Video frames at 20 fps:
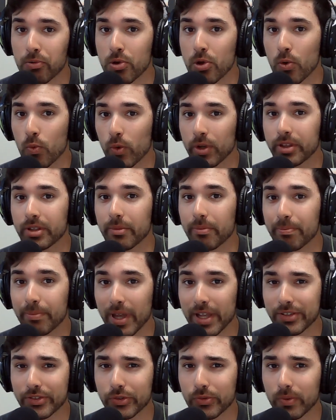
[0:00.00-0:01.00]
what the
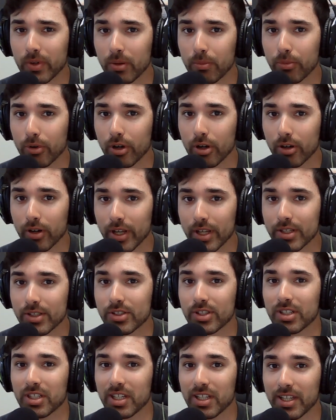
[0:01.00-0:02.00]
best 3D printer is
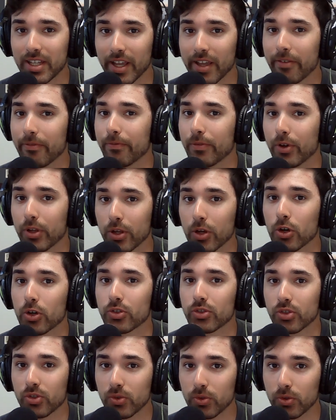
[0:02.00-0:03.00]
to get for your
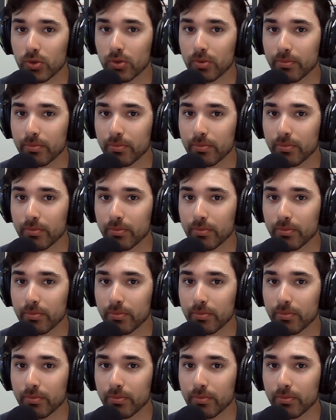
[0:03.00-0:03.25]
school.